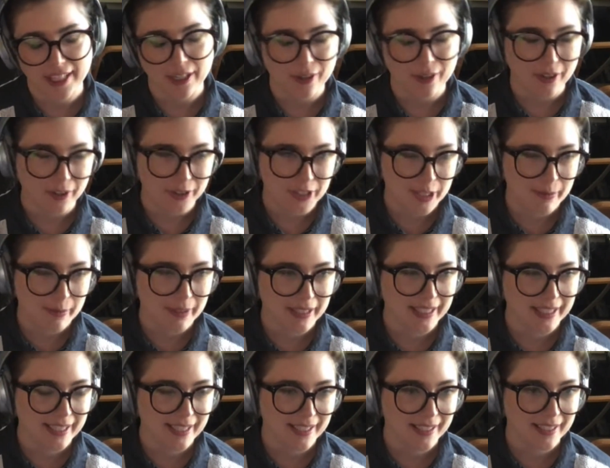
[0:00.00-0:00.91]

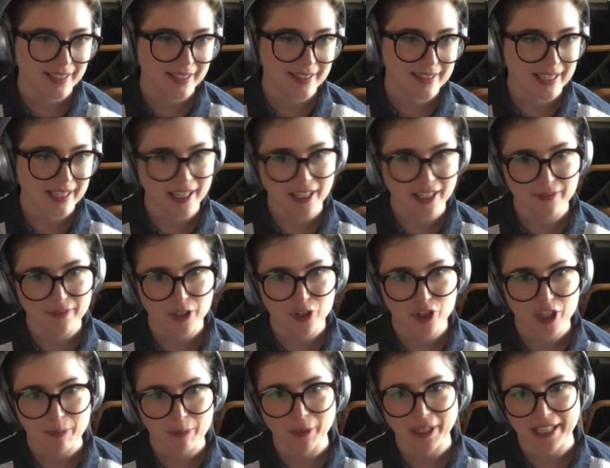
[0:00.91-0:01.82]
ultimately it's kind of a
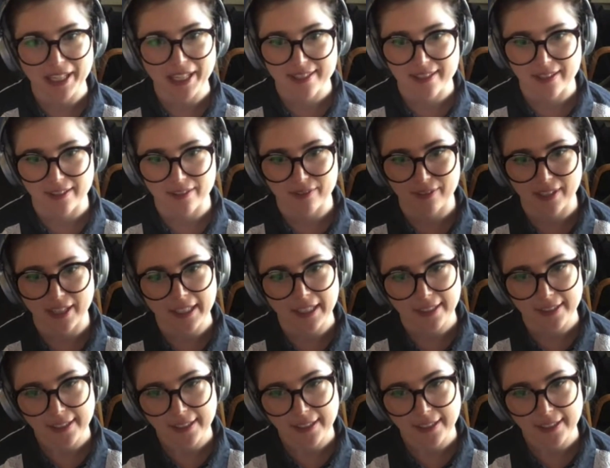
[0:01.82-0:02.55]
cheap lesson, right?